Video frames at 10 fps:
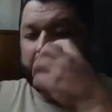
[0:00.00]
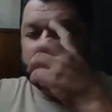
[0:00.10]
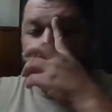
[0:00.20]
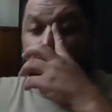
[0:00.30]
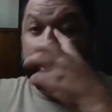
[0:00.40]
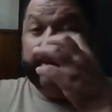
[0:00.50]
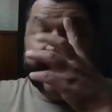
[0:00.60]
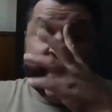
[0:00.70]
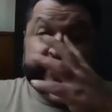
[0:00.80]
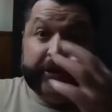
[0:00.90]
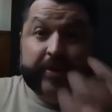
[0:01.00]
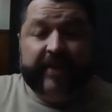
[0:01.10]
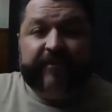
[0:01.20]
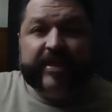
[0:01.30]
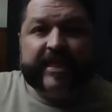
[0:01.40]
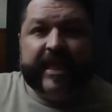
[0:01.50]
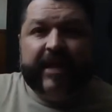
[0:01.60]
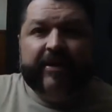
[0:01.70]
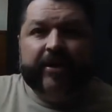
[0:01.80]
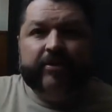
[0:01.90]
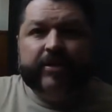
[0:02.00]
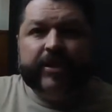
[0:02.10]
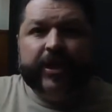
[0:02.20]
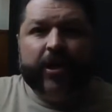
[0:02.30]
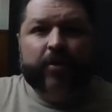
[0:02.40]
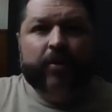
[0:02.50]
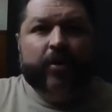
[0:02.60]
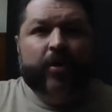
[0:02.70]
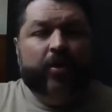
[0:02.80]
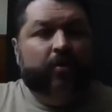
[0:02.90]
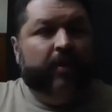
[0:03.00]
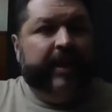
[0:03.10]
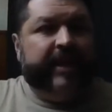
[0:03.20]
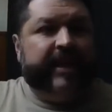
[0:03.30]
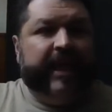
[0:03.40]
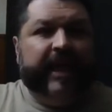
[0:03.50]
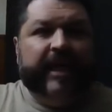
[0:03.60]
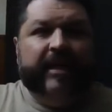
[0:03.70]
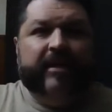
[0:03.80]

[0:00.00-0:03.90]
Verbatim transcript: So here we have two different scenarios, you know, with uh